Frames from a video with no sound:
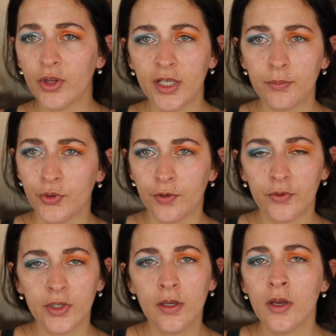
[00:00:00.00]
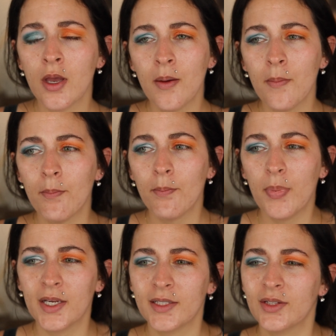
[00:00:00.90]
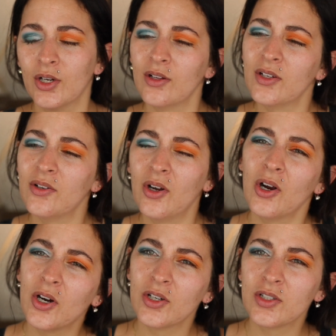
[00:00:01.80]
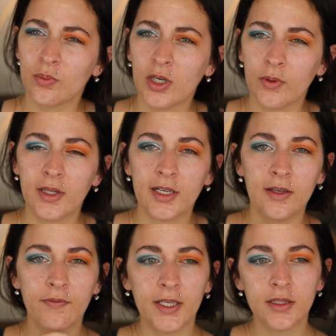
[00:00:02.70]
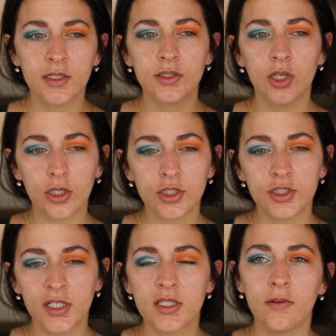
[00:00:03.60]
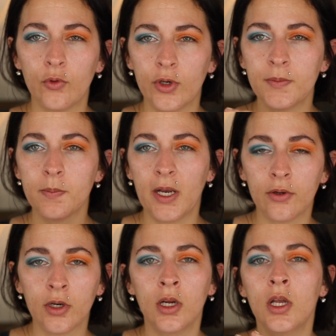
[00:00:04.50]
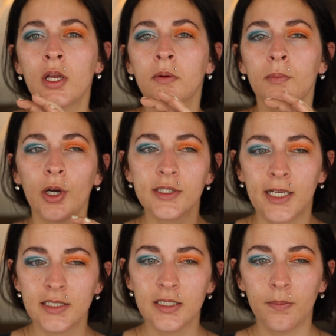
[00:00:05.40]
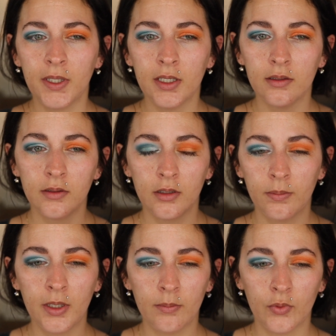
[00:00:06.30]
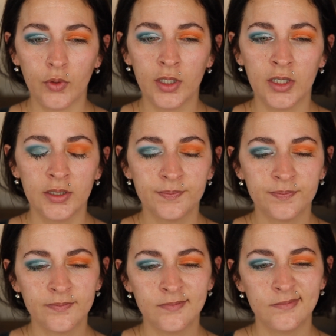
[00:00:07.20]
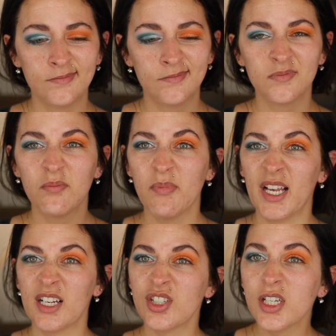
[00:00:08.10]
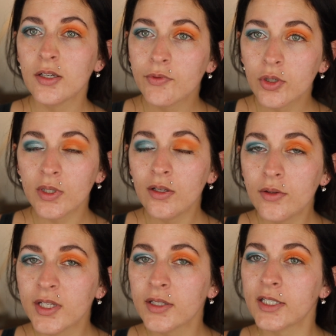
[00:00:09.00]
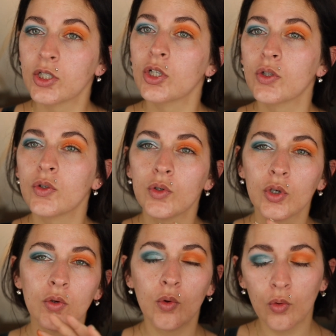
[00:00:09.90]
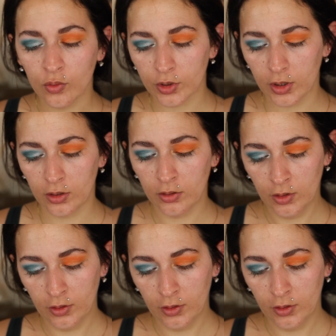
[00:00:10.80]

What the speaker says: blend beautifully, but they're a little harder to work with. Like I find that the darker shades of the cream to powder tend to be a little bit more patchy, if you will, than like her older